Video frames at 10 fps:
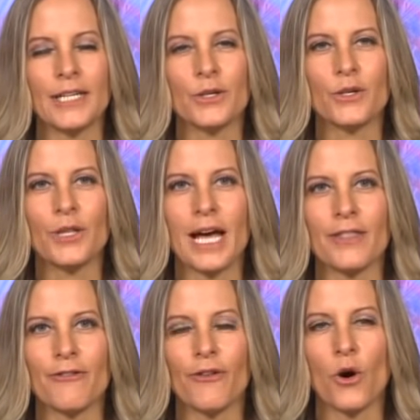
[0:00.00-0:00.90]
You can do that in
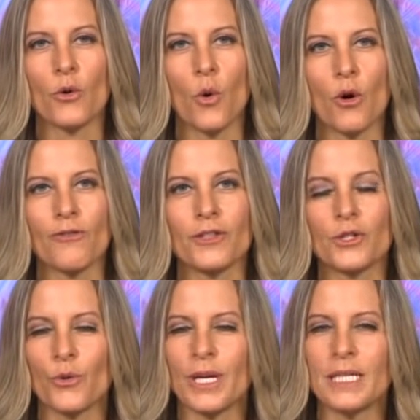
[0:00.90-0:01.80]
the phone, or if the
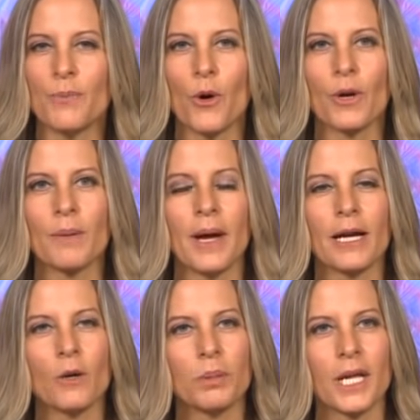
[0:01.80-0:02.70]
screen's broken,
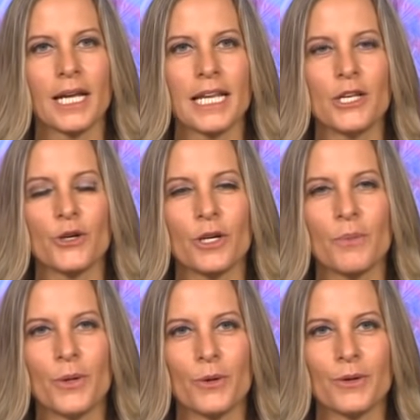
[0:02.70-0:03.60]
Michael, plug it into your
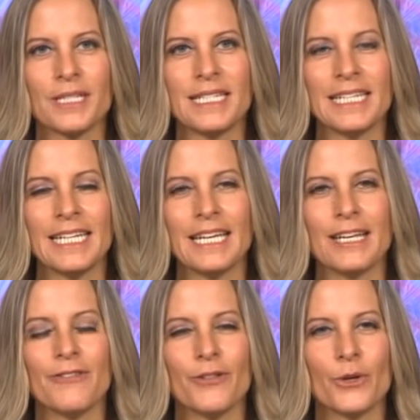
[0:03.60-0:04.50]
computer and see
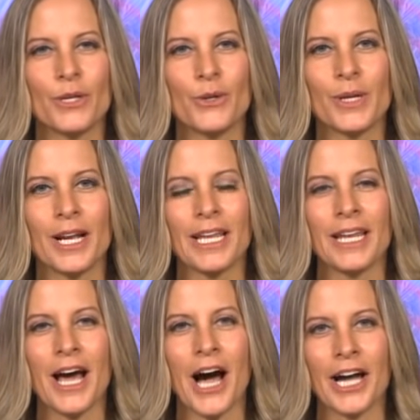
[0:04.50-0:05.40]
if you can do it
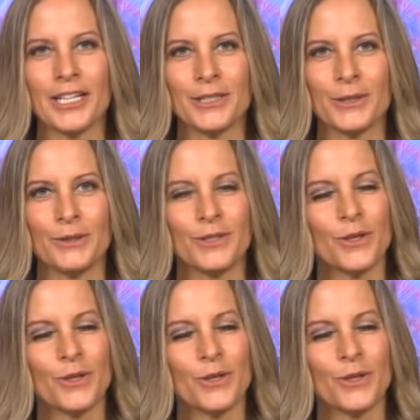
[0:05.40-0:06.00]
in iTunes.